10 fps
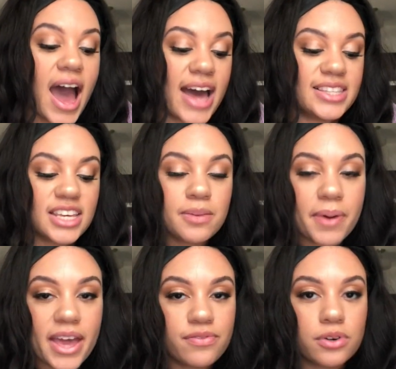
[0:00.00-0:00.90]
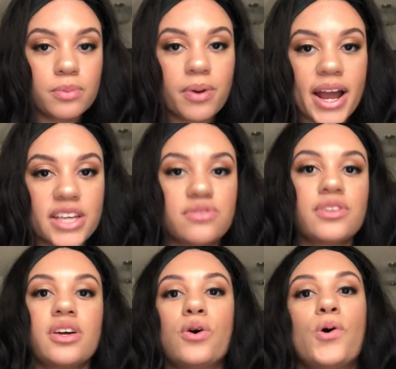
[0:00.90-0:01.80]
I did pay full price
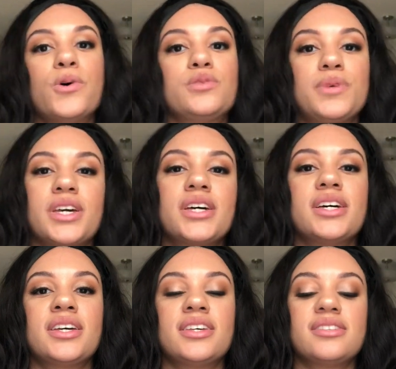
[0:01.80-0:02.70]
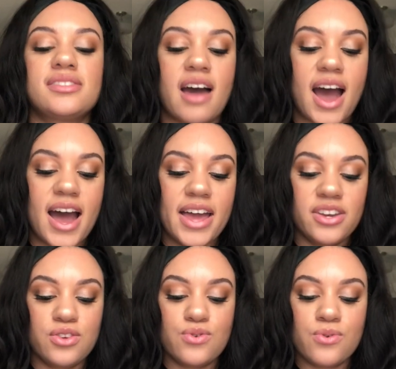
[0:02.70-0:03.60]
for those because
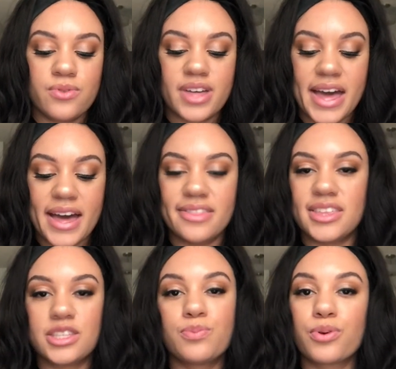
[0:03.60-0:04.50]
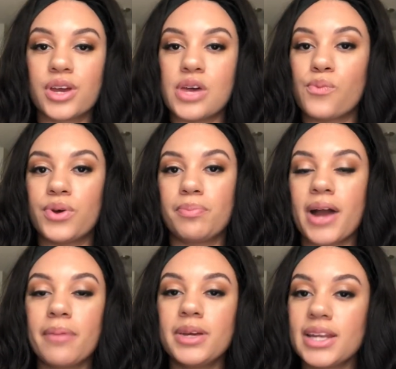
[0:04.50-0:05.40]
I knew that this print would
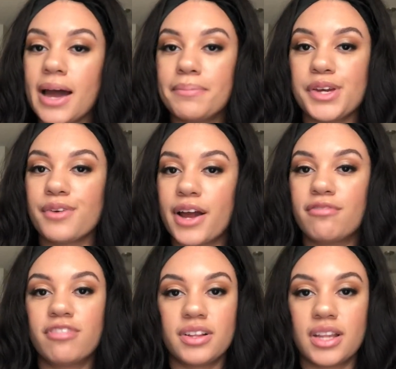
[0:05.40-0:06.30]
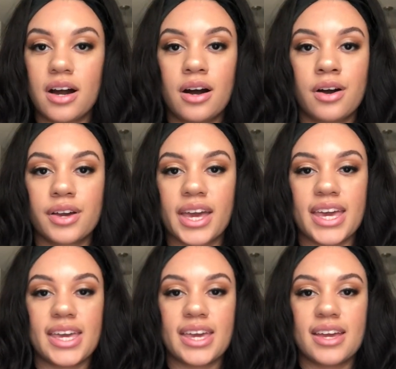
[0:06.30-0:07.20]
probably not be around for long,
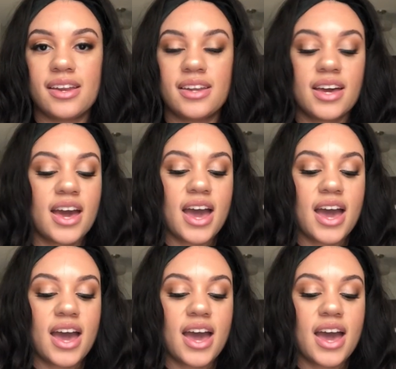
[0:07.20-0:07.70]
and